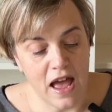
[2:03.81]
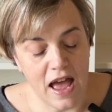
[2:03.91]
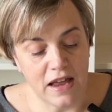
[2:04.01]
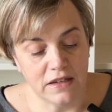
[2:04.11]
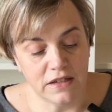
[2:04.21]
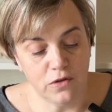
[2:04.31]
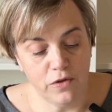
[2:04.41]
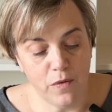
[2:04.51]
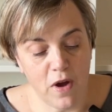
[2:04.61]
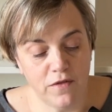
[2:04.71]
And
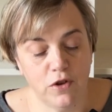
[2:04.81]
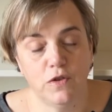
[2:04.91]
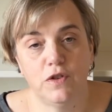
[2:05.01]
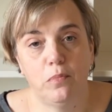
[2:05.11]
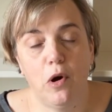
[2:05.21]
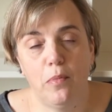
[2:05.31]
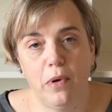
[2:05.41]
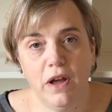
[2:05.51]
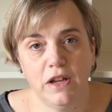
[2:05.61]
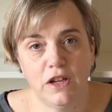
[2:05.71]
although I've used a
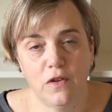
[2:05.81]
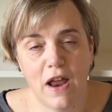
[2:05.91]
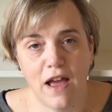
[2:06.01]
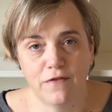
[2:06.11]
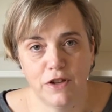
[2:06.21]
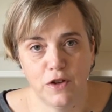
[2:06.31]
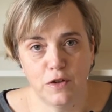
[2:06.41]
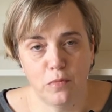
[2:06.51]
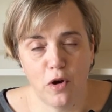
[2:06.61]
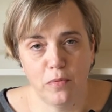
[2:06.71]
popper, you don't have to
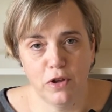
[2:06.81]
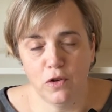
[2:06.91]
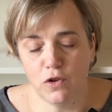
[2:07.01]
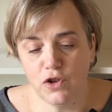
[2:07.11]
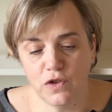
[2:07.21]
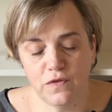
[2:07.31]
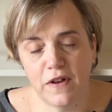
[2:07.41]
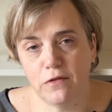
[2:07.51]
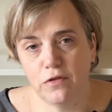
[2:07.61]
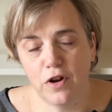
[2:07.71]
use a popper. You could use
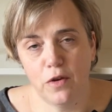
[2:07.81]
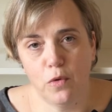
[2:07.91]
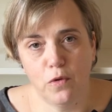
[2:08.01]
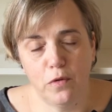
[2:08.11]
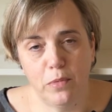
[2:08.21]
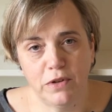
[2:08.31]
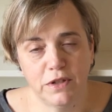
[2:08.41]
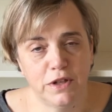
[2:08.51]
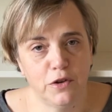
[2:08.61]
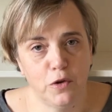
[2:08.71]
Velcro or a
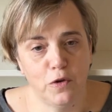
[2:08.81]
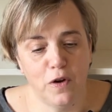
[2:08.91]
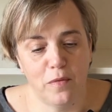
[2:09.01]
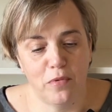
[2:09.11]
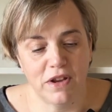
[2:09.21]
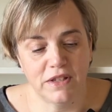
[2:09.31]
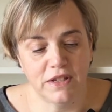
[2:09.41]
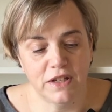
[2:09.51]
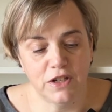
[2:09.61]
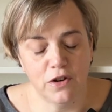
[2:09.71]
button or a press
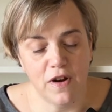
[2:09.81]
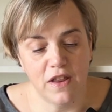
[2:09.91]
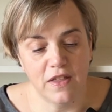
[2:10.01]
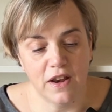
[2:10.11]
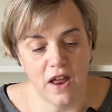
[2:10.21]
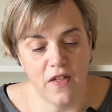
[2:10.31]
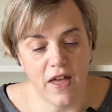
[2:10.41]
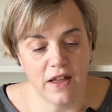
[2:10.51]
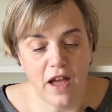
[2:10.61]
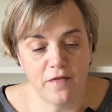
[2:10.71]
stud or anything like
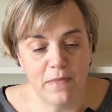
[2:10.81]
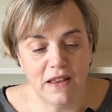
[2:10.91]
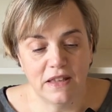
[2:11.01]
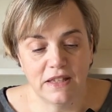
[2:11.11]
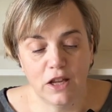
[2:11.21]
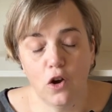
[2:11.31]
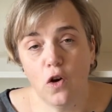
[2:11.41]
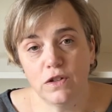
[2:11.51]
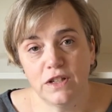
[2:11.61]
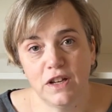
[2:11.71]
that. I've made this in
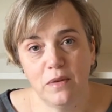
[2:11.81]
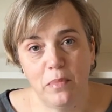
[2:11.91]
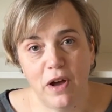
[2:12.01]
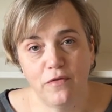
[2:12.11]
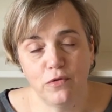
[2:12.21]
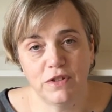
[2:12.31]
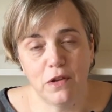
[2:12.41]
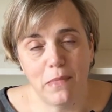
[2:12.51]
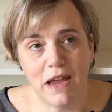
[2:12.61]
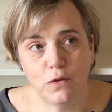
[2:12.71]
cotton, but I've
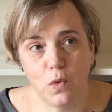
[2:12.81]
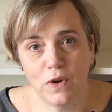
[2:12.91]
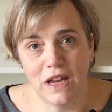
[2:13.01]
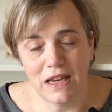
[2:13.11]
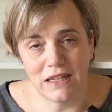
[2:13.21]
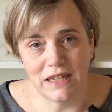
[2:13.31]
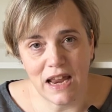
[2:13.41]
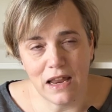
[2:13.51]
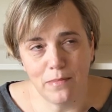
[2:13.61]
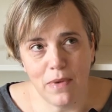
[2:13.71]
also made one in
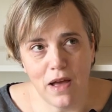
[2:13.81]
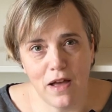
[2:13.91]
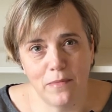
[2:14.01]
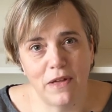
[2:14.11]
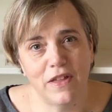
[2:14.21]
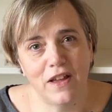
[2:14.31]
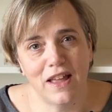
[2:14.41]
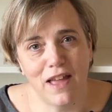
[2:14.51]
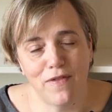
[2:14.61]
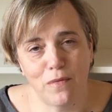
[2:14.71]
denim. I think I
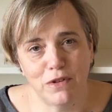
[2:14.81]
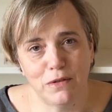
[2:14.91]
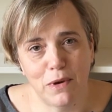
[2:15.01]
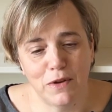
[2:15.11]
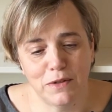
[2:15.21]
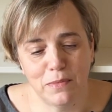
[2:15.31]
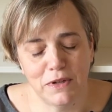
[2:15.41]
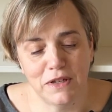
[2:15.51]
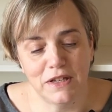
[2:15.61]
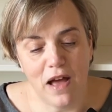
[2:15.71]
gave that one to my
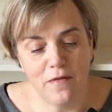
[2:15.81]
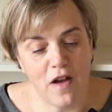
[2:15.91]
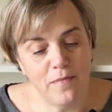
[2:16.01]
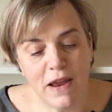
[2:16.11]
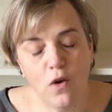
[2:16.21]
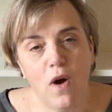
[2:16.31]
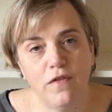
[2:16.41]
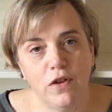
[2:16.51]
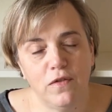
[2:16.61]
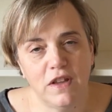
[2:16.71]
husband. I've made quite a
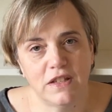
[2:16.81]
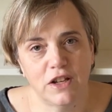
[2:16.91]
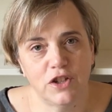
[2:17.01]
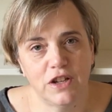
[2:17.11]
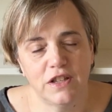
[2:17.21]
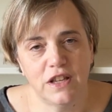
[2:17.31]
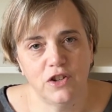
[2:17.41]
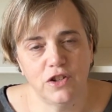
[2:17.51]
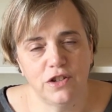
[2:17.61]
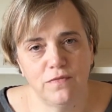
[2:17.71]
few of these actually, because they're
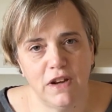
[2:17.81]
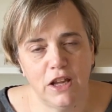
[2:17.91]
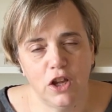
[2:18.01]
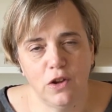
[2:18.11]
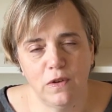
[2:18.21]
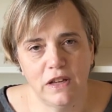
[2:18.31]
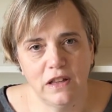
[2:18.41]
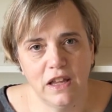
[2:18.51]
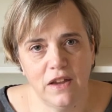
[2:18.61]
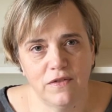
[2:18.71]
just a really cute
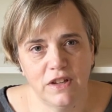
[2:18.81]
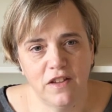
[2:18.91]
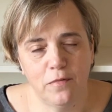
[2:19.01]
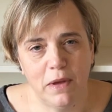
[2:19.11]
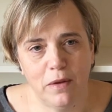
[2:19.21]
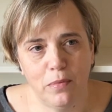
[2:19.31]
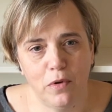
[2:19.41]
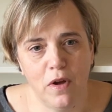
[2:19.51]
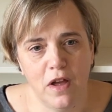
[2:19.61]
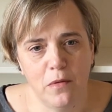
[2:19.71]
little gift to give
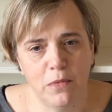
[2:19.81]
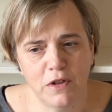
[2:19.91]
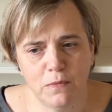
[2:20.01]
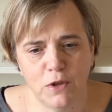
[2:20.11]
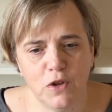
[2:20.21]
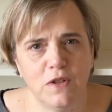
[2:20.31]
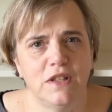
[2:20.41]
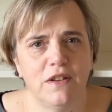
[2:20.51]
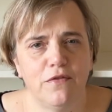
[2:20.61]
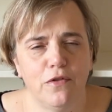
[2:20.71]
people. My husband
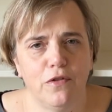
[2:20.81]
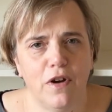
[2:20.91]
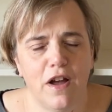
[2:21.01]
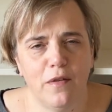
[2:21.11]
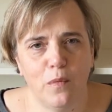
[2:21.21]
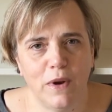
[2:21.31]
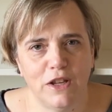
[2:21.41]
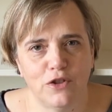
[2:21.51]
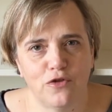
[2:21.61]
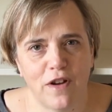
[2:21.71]
uses it for when
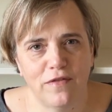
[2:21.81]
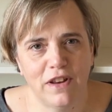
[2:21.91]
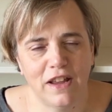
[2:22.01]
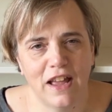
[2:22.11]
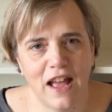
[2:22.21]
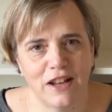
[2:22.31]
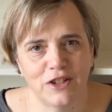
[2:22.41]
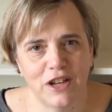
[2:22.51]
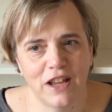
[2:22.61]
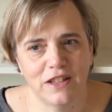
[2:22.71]
he's traveling
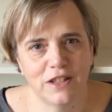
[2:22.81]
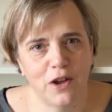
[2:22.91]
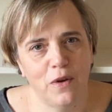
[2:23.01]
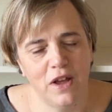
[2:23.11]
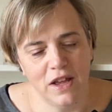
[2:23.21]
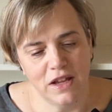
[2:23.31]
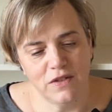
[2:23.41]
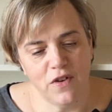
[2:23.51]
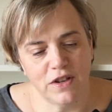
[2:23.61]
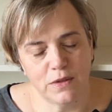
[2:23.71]
actually, so
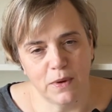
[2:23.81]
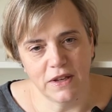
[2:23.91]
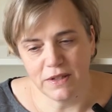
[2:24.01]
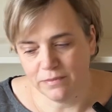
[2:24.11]
it's very sweet.